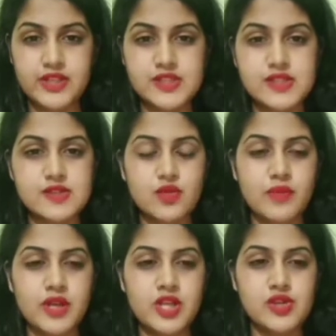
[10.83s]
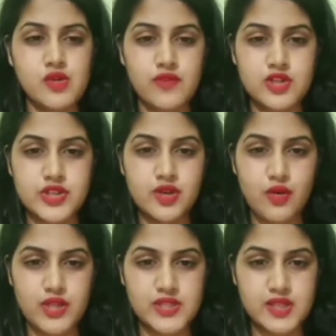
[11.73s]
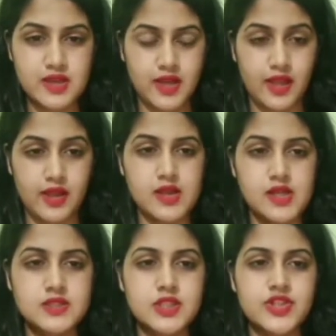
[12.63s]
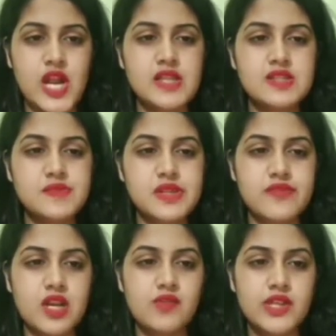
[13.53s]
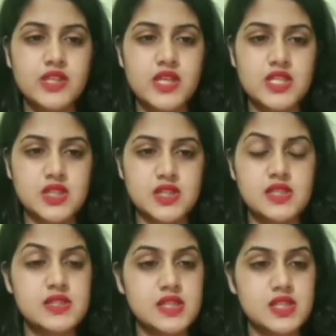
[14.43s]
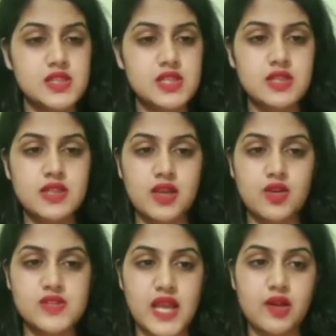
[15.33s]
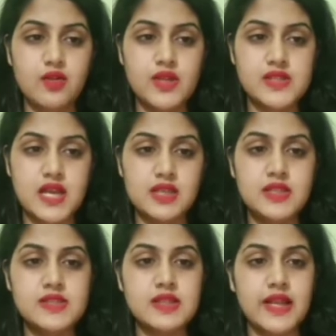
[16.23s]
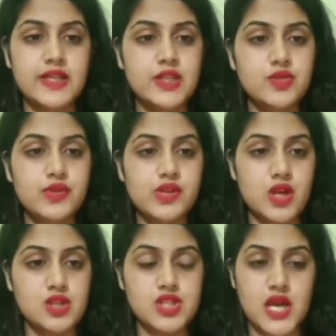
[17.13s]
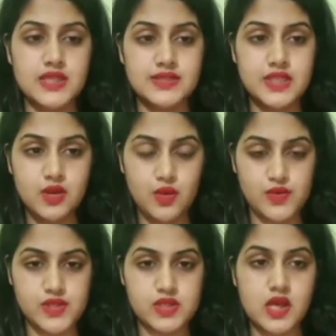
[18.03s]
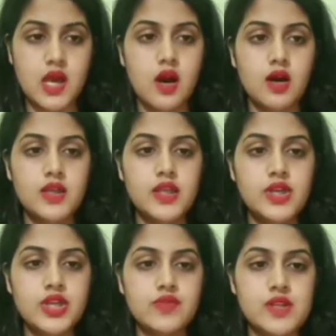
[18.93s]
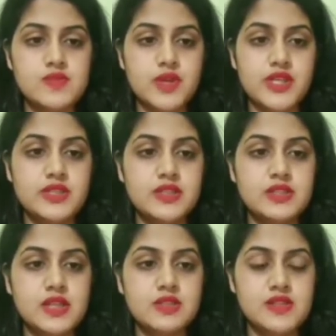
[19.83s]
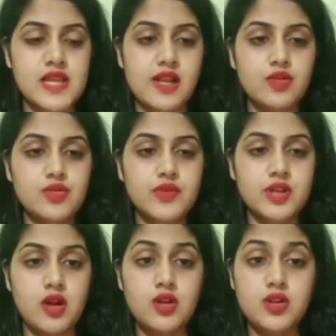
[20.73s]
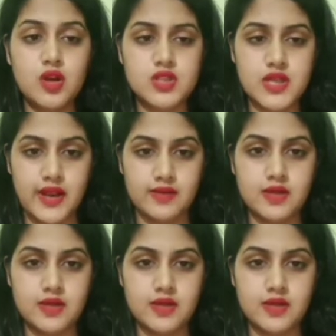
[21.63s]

This is Suman and you are watching Odisha Ring. The tracks of several weather agencies suggested that cyclone Asani is likely to touch Andhra coast. Earlier, it was predicted that the cyclone would not touch land.